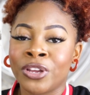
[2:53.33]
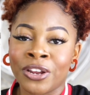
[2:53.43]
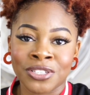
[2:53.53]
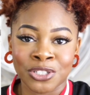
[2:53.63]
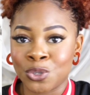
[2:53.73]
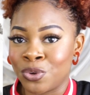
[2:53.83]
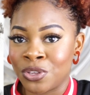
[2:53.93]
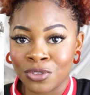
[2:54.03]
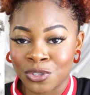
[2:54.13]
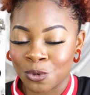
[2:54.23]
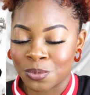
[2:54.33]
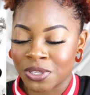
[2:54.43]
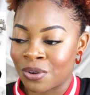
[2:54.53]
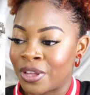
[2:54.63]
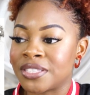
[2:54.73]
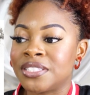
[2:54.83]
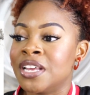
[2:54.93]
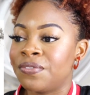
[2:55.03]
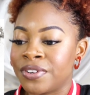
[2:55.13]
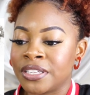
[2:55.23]
years into doing YouTube, so it's
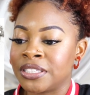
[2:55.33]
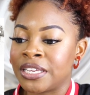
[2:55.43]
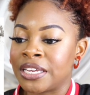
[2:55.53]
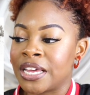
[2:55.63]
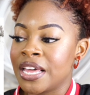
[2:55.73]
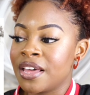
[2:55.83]
definitely